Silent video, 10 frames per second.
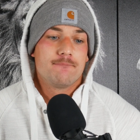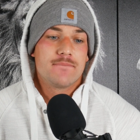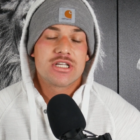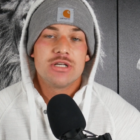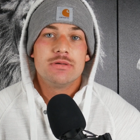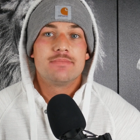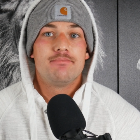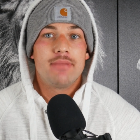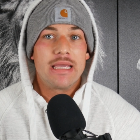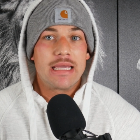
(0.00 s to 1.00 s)
But she was
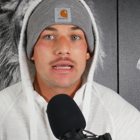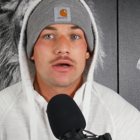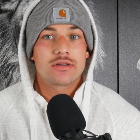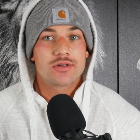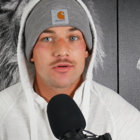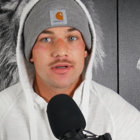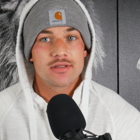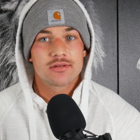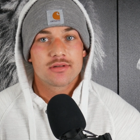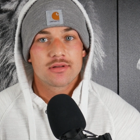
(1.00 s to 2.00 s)
big on
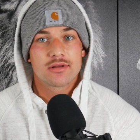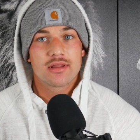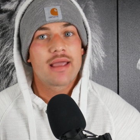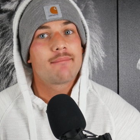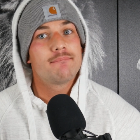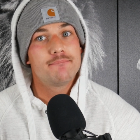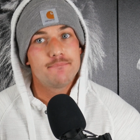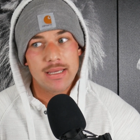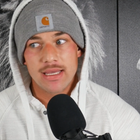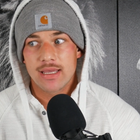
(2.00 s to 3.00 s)
toys. Like
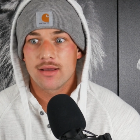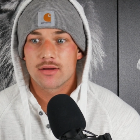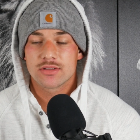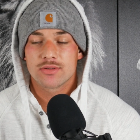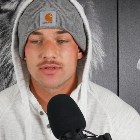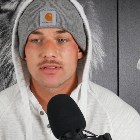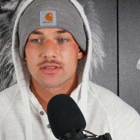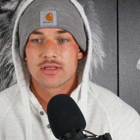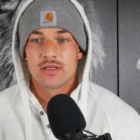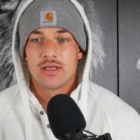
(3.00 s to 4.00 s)
big on toys.
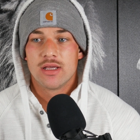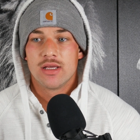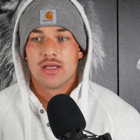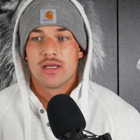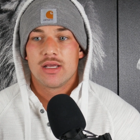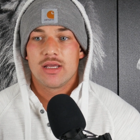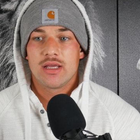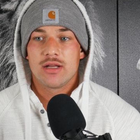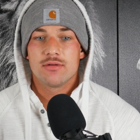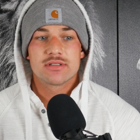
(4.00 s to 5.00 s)

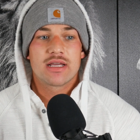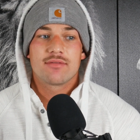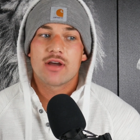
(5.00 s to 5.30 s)
And it was like